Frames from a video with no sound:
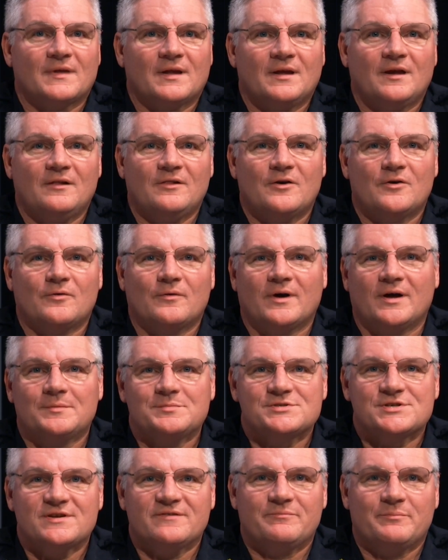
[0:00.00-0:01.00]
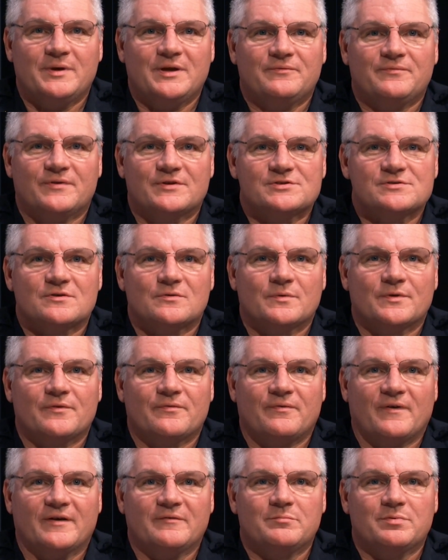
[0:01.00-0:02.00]
Hello, I'm Chief Pete Fisher with
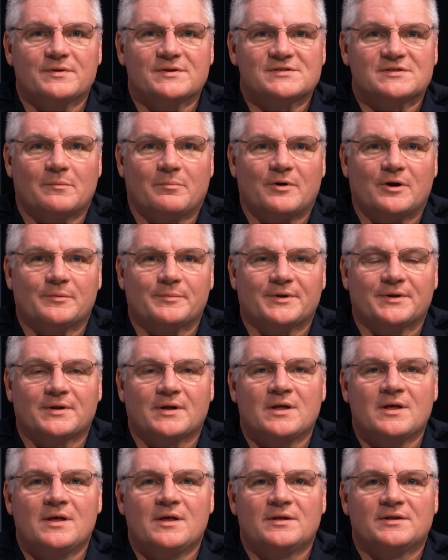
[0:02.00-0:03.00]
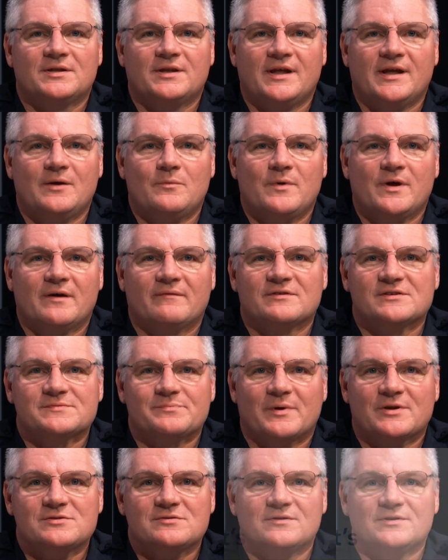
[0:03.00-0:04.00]
the Fife Police Department. Today we have a special